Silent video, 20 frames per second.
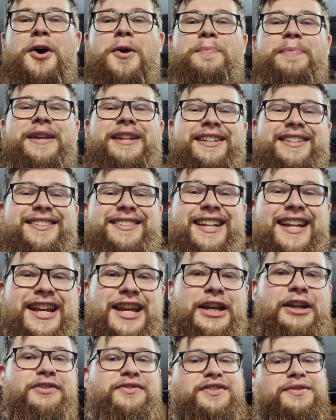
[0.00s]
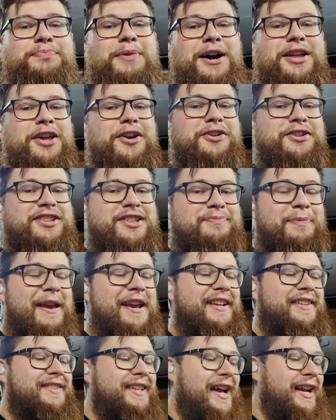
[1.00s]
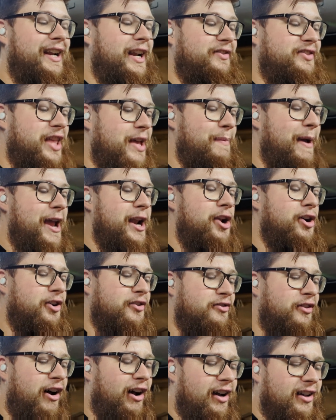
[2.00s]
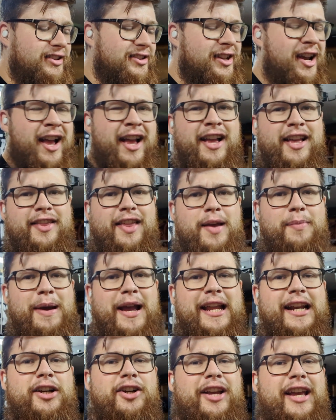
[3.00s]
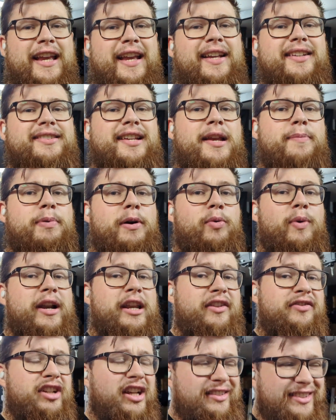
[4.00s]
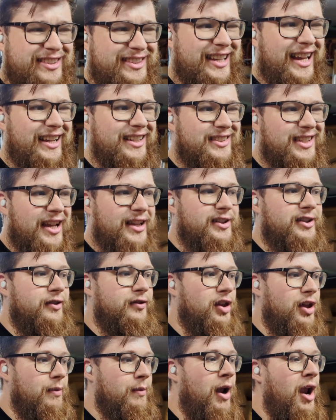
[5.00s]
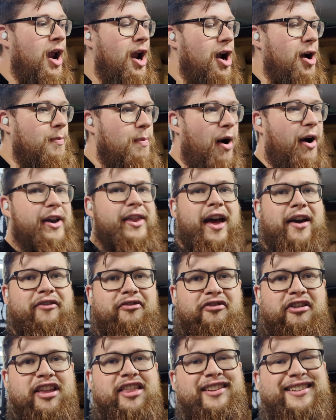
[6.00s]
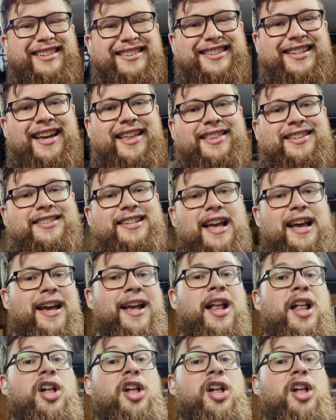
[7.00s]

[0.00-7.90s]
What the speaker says: Be deceived by those speed deadlifts. They may look fast, they may look easy, but when you've done 6 sets of them, by that 5th and 6th set,